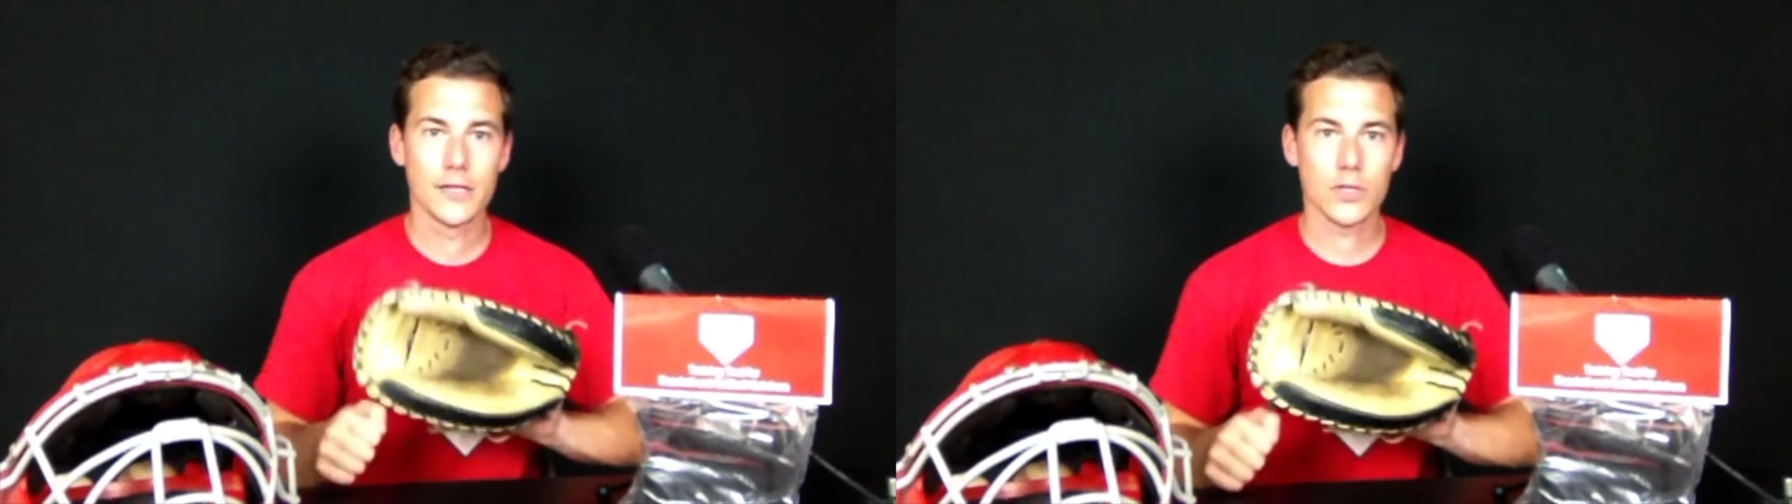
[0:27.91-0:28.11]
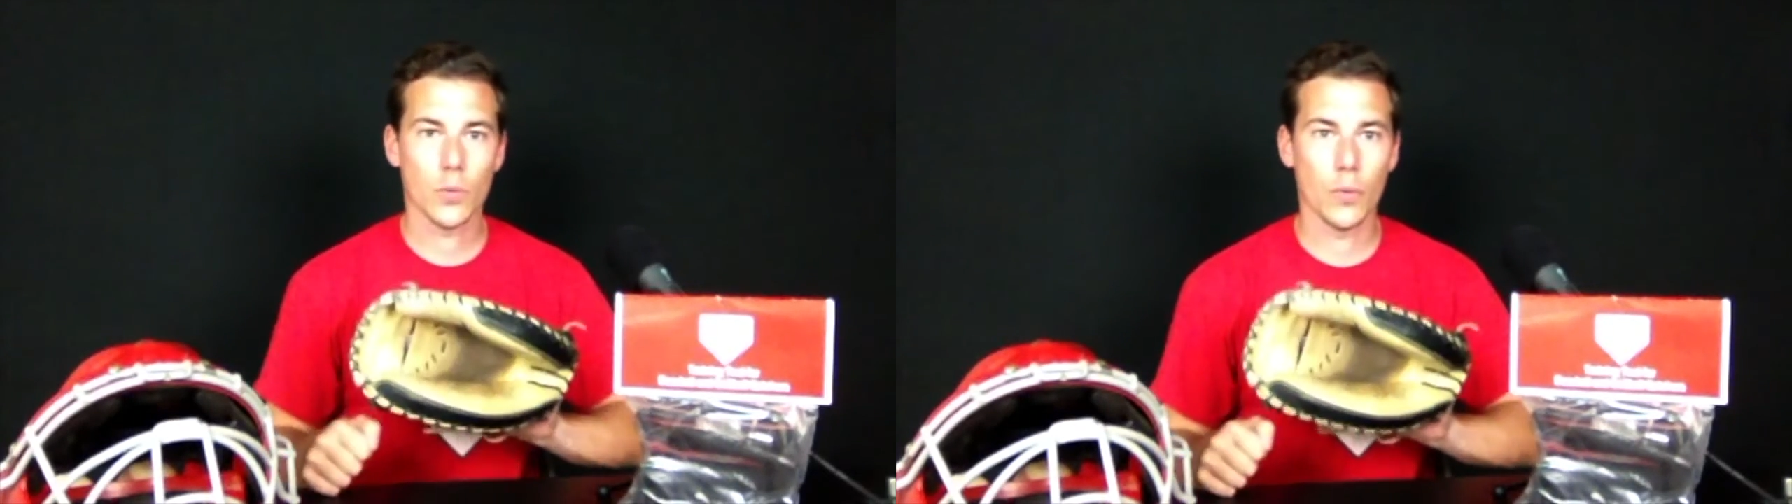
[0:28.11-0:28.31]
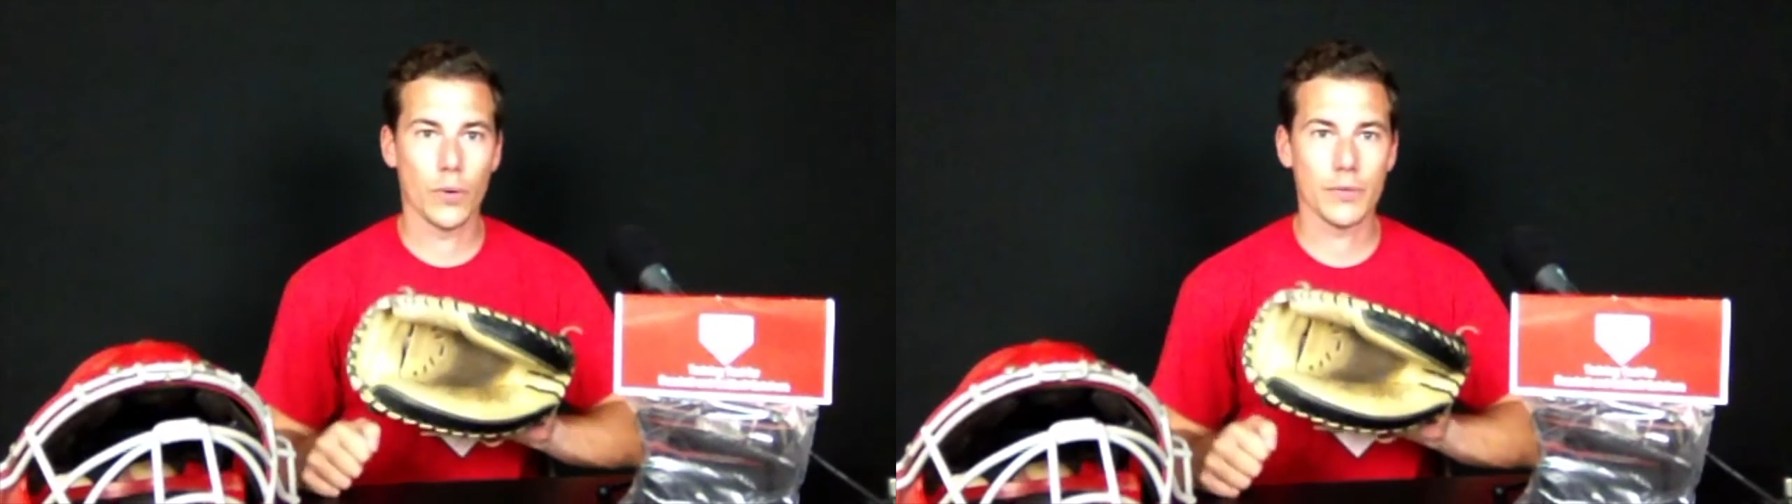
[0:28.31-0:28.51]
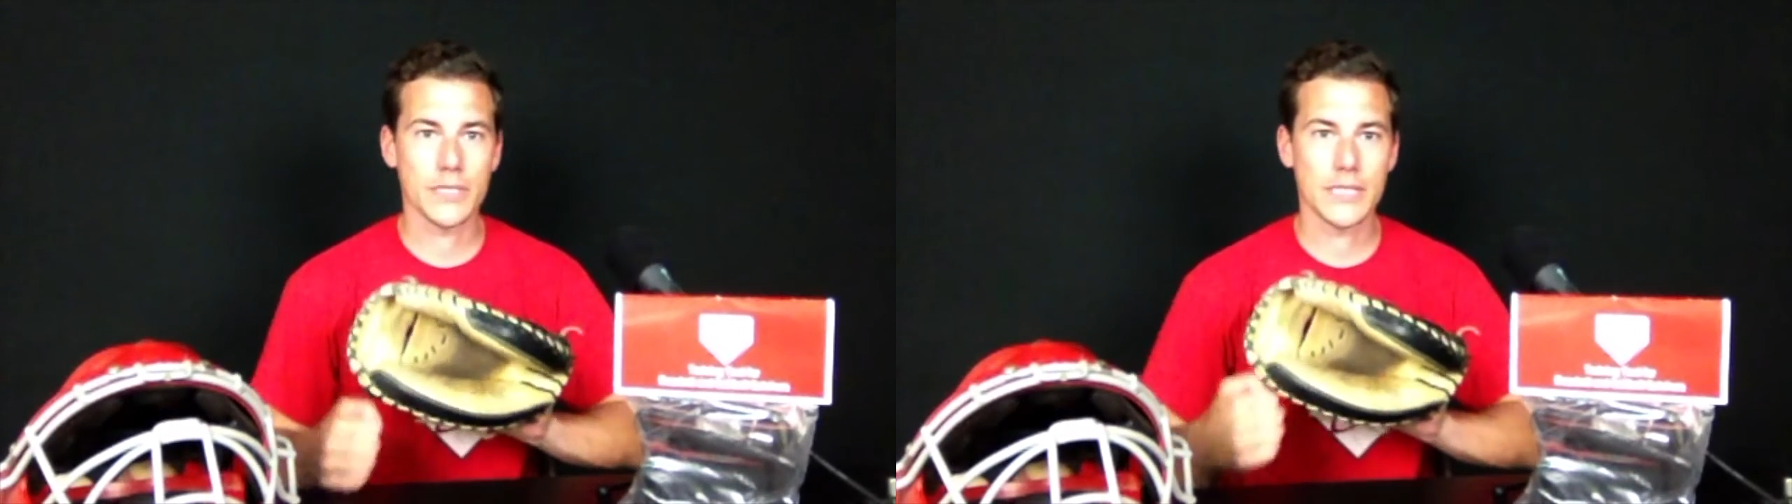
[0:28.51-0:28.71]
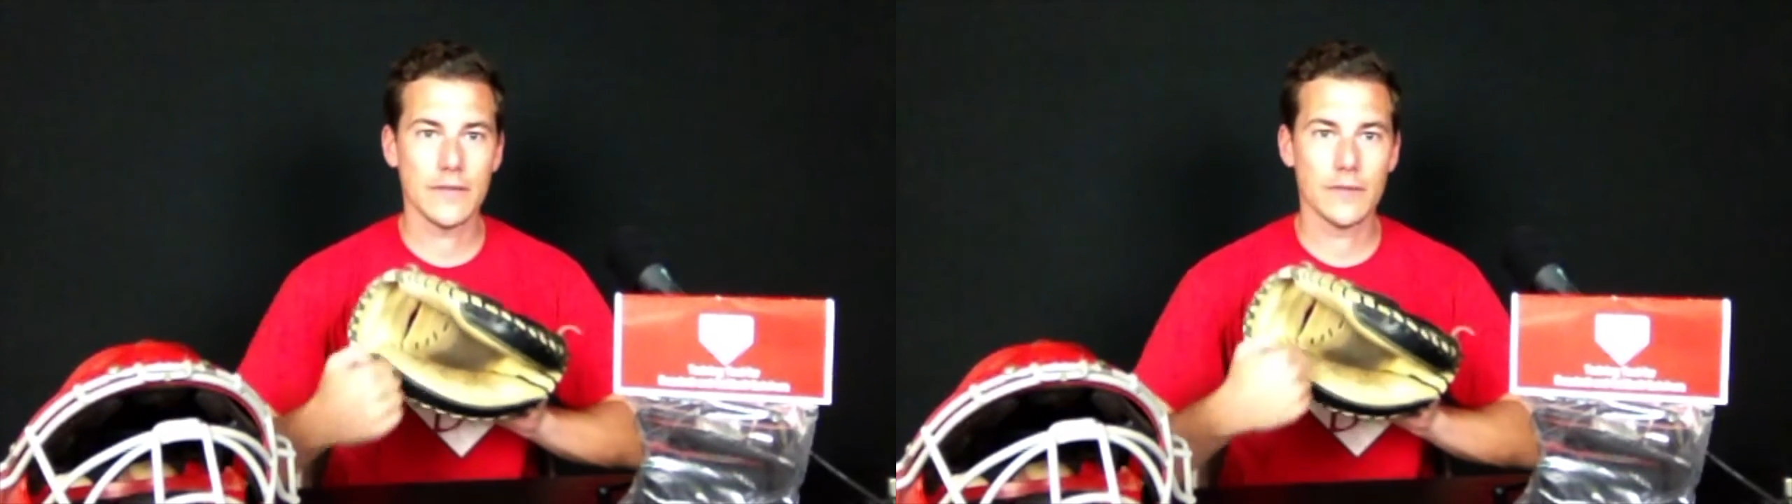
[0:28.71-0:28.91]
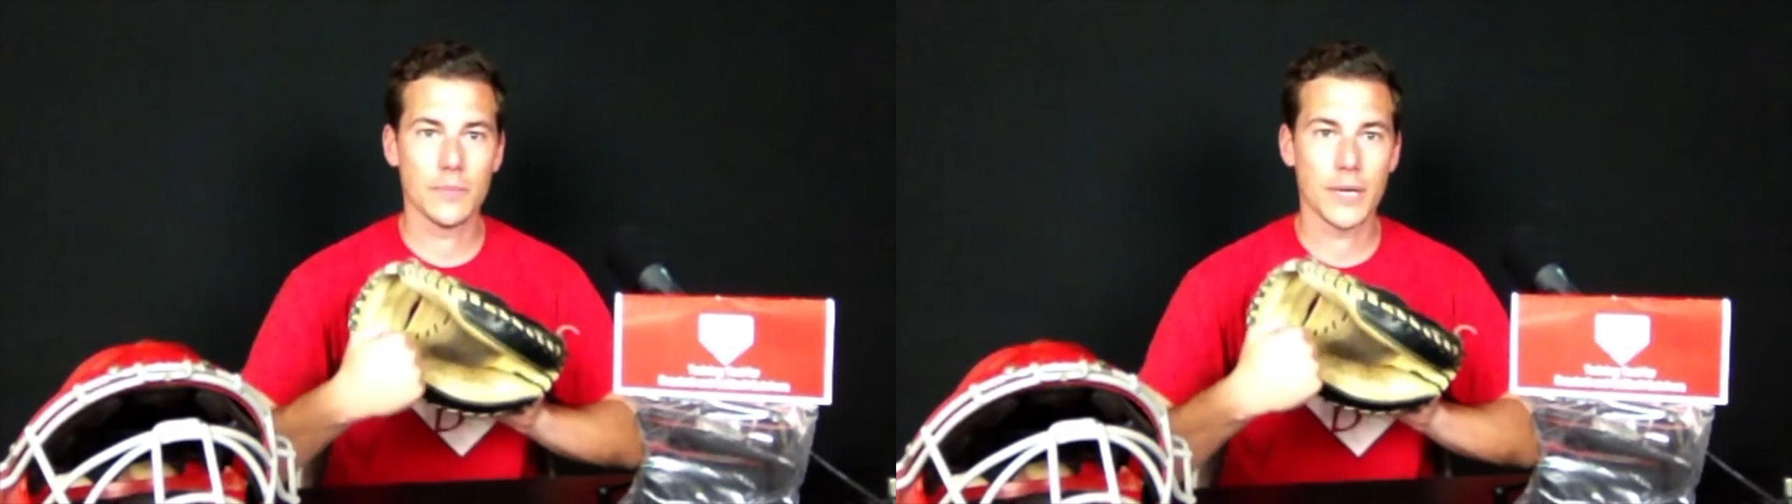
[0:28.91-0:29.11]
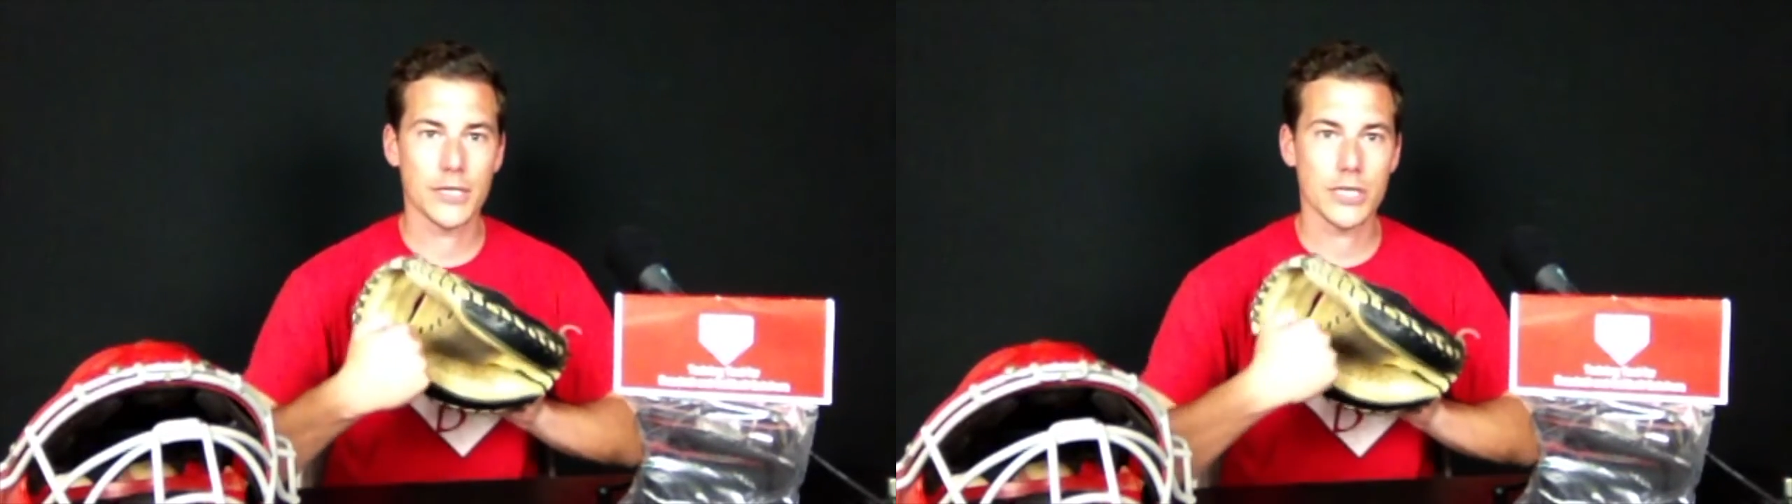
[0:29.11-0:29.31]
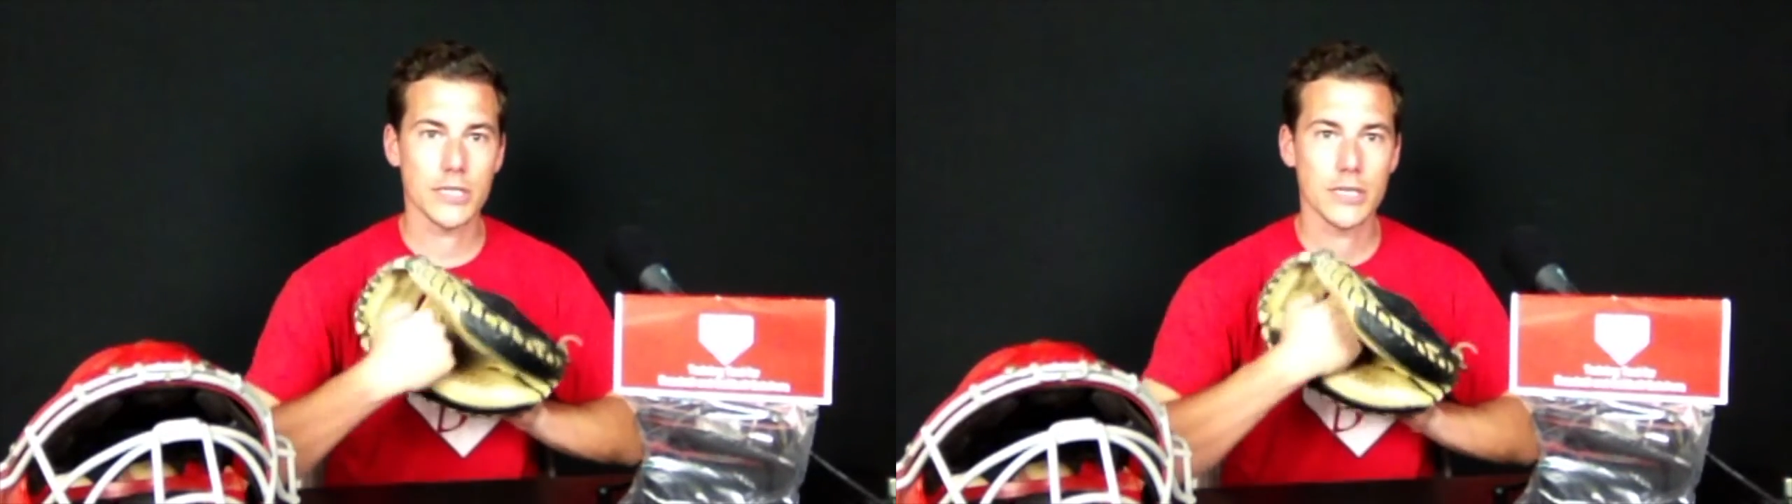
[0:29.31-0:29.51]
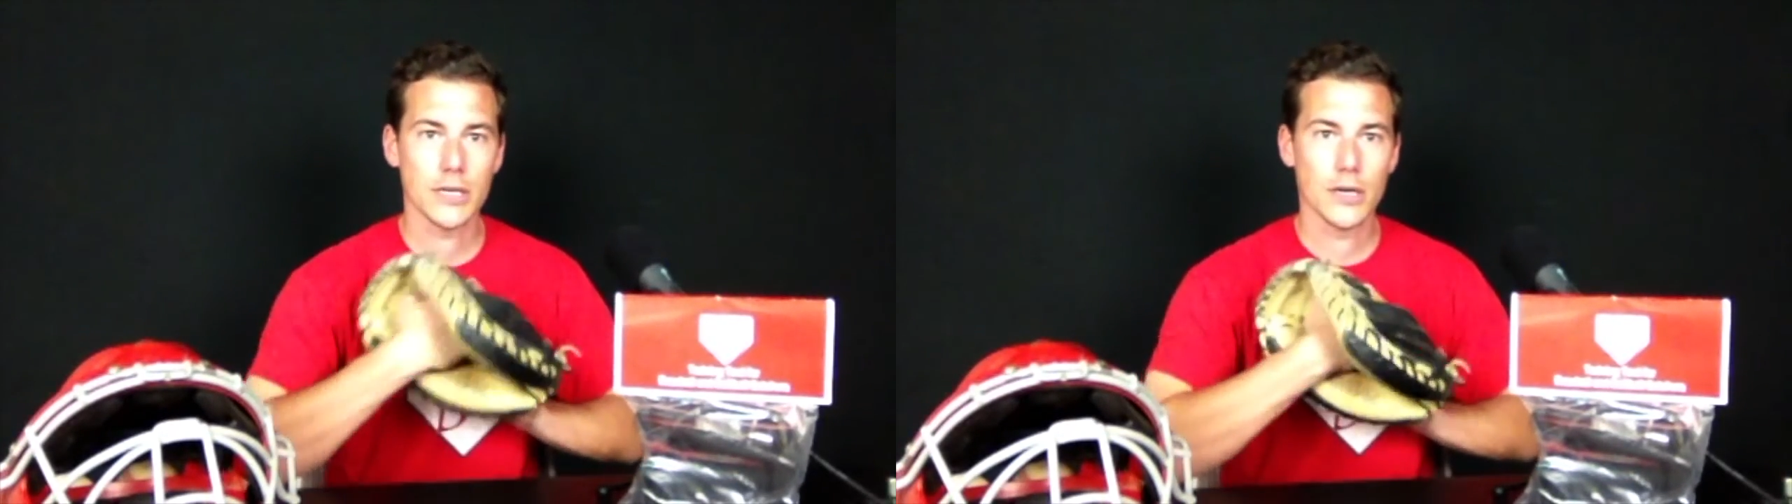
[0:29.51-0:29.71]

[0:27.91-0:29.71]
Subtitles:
so when we're receiving the pitches,